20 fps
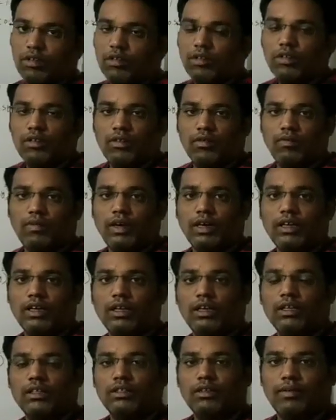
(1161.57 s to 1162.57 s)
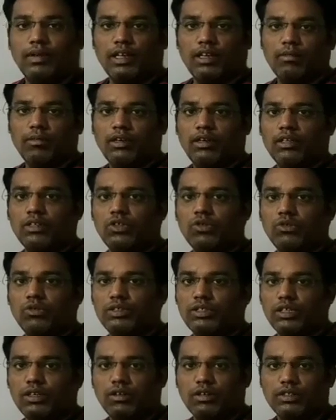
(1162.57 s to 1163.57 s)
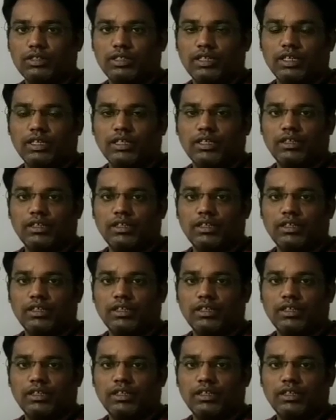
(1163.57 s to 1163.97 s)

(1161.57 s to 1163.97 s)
Y is a variable and 2 is a constant.